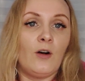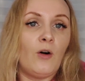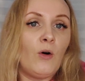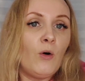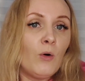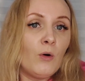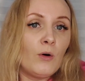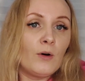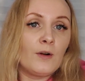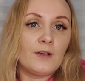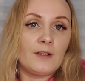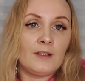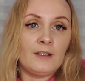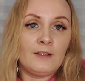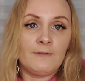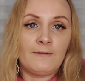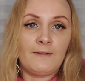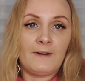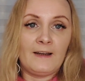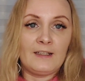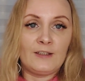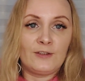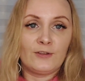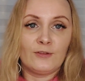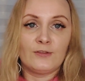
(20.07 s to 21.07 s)
or if
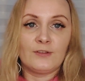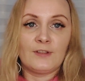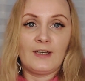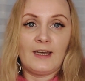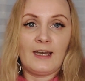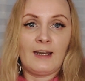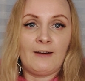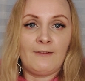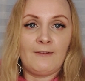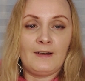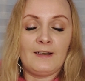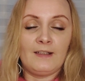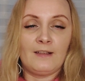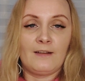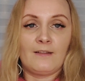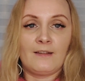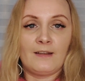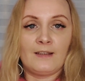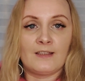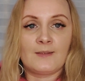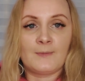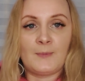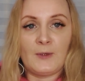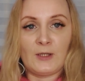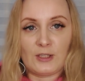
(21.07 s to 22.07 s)
I don't have
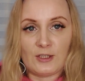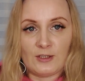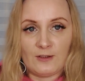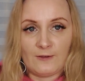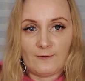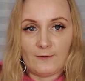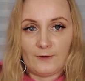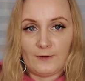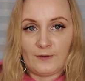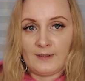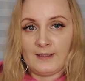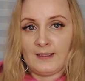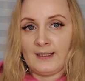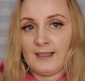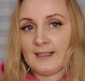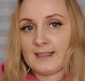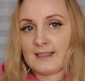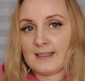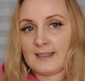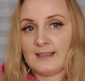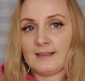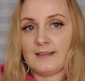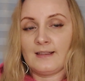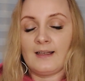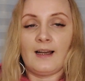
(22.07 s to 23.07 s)
anything special for the
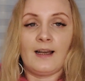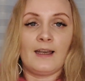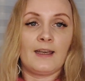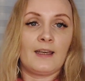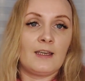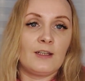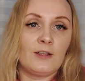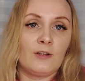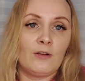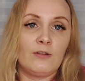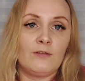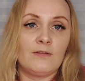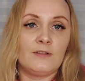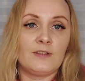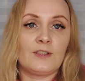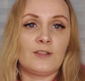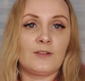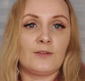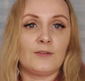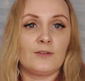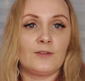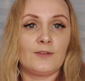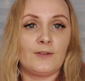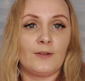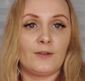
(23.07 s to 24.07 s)
lesson, I can always
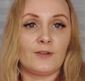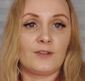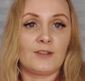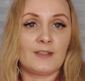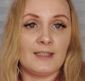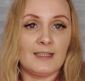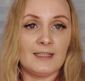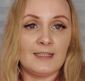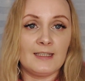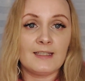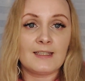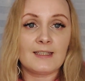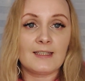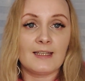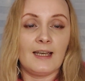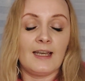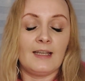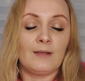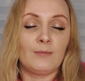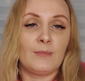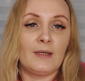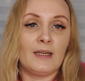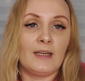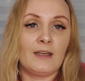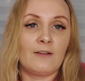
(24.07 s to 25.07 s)
use those things
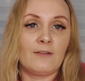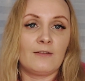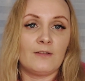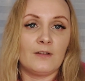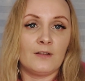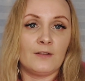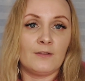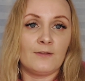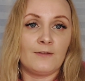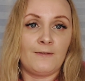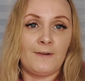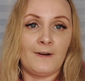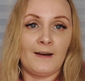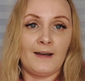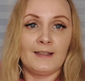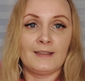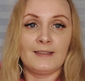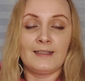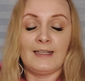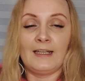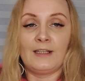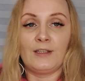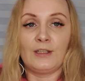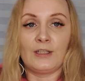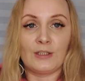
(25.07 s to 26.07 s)
and make
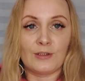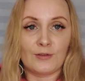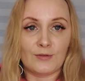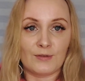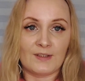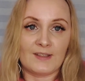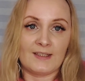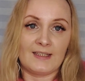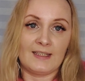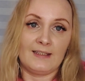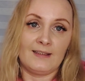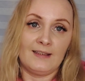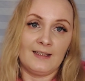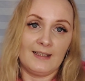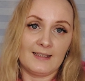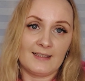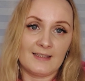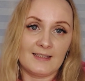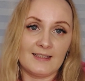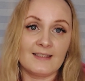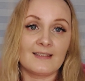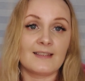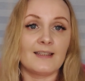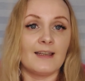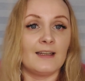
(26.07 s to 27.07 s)
fun and interesting
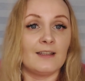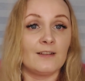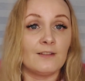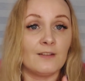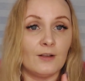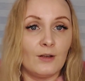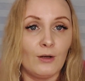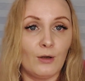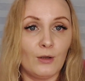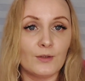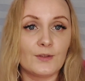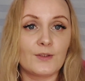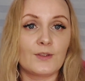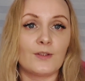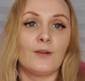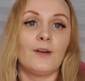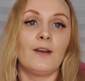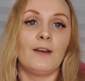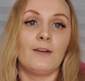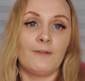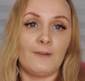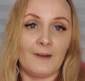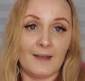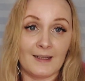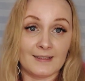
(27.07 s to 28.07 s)
lessons and also
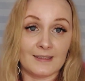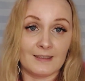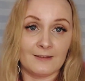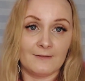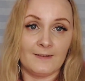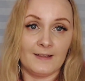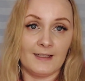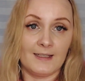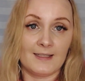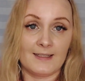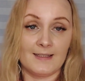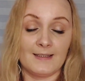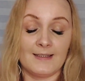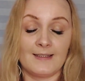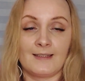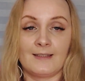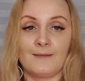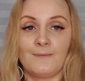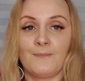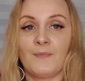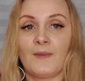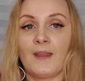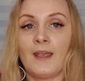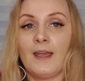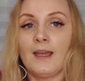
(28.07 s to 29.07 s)
effective lessons.
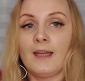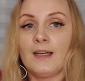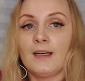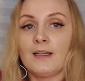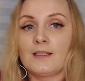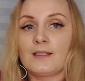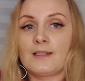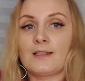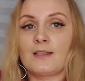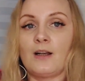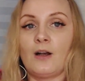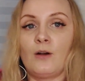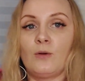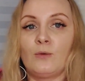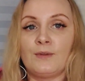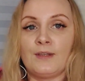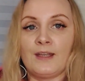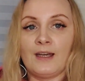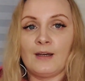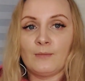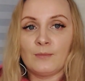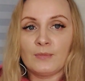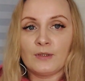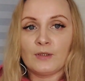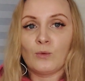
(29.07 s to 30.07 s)
So
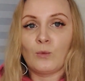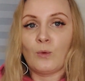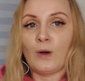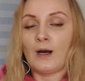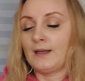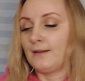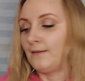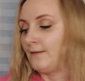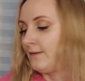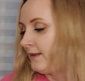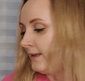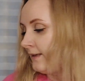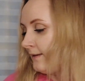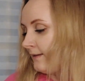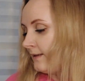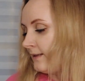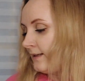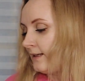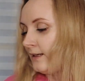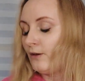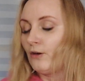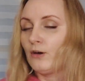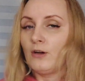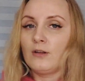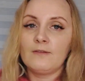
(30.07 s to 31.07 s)
number one thing that
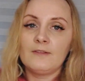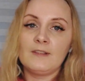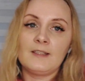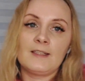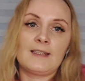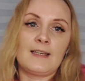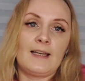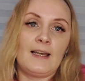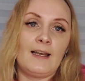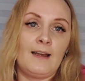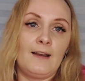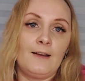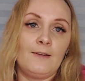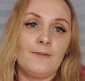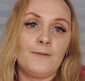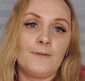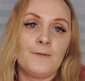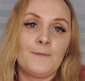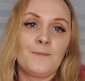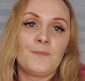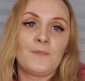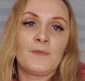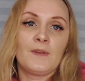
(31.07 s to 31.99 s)
I always have